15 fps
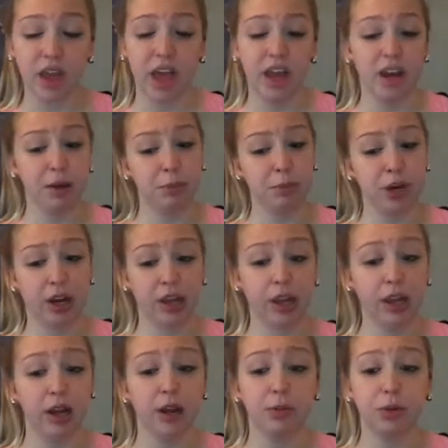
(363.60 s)
And number
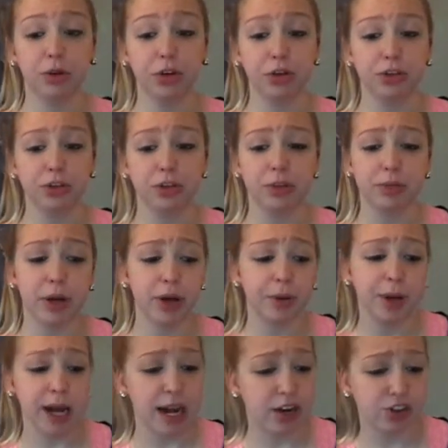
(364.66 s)
8, I'm pretty sure my
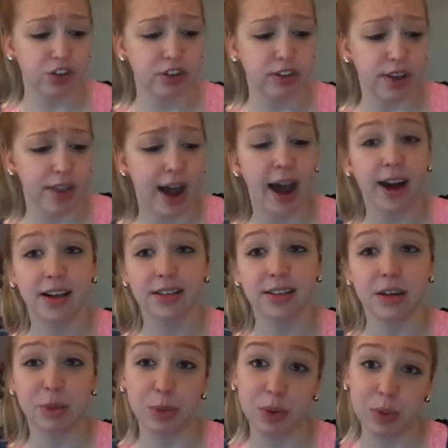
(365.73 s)
reaction to that is
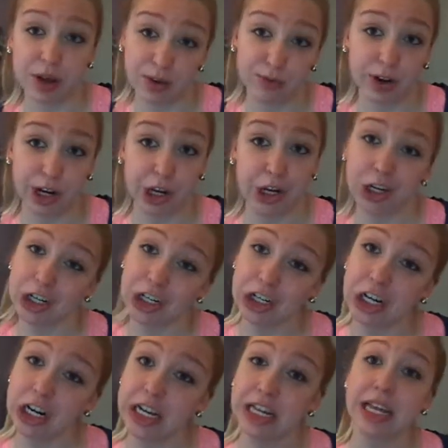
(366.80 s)
going to be way funnier
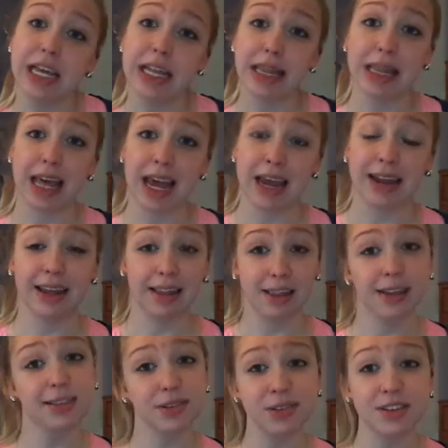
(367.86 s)
than
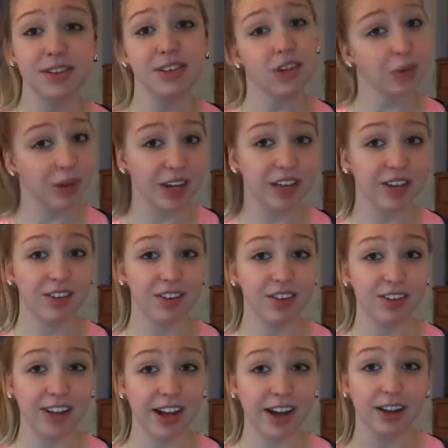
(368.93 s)
this one, so I'm going to
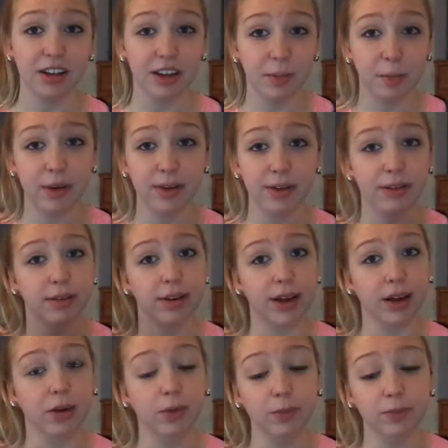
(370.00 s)
insert that clip
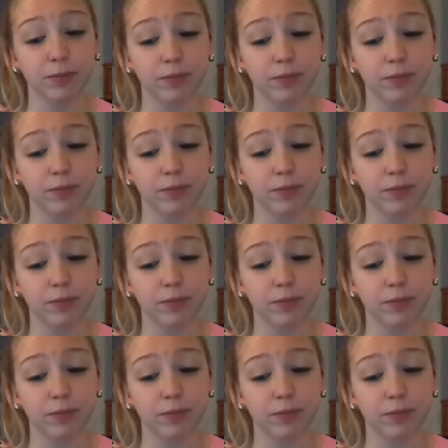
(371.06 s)
now.